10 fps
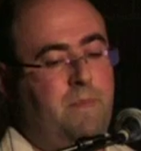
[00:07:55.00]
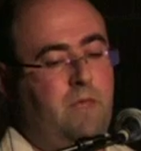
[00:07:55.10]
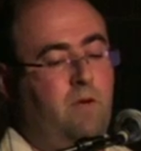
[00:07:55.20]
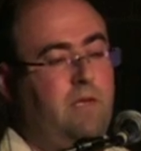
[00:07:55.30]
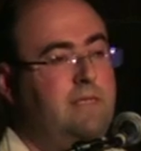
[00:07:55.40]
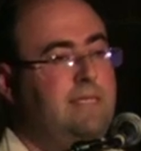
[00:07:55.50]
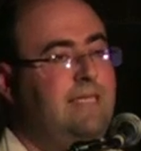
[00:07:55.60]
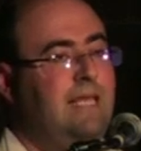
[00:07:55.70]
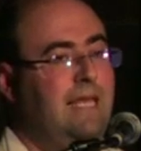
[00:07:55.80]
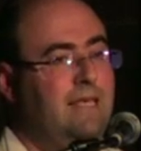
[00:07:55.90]
You can see
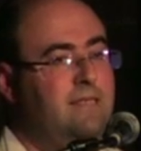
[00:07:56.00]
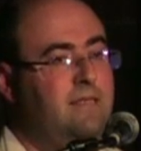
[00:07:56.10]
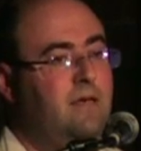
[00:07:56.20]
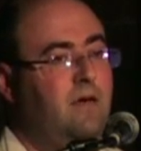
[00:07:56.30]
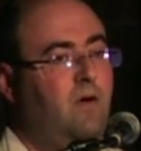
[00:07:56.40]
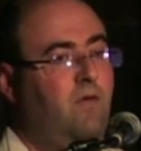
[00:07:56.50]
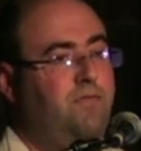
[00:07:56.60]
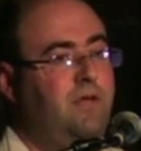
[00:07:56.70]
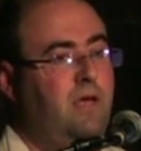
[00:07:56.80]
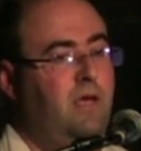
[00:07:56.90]
the list
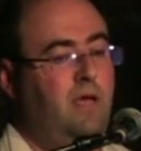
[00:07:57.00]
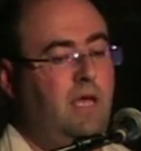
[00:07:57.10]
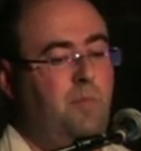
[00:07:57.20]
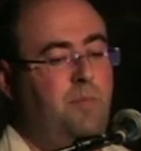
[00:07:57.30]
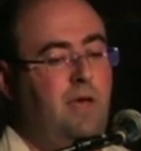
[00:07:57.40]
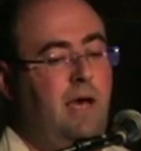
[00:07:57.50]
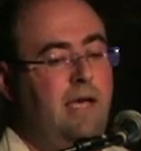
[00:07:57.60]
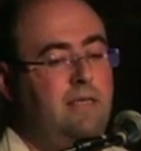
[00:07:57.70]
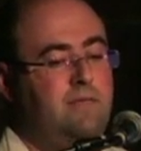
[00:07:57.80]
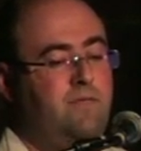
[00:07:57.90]
of the
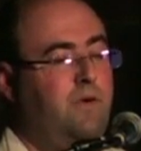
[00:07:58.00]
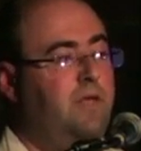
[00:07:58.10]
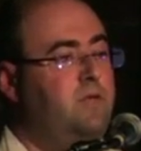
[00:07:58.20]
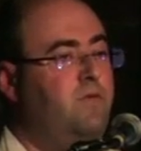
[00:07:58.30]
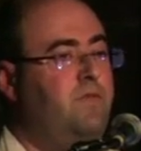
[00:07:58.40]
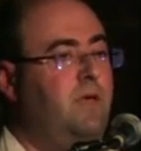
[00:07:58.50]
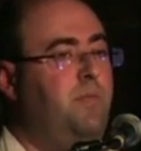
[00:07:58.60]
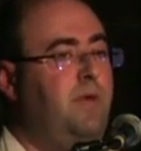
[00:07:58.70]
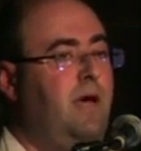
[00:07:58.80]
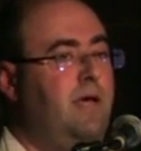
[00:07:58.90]
APIs. For each of the
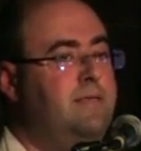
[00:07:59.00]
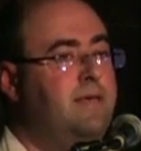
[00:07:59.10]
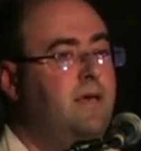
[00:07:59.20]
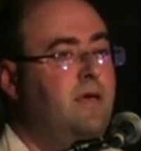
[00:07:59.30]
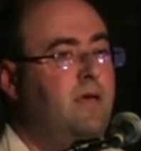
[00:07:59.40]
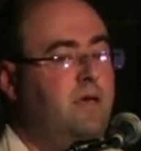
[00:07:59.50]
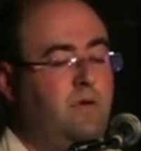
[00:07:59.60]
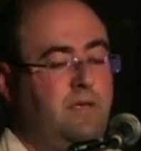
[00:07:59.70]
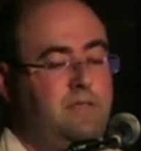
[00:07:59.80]
APIs you can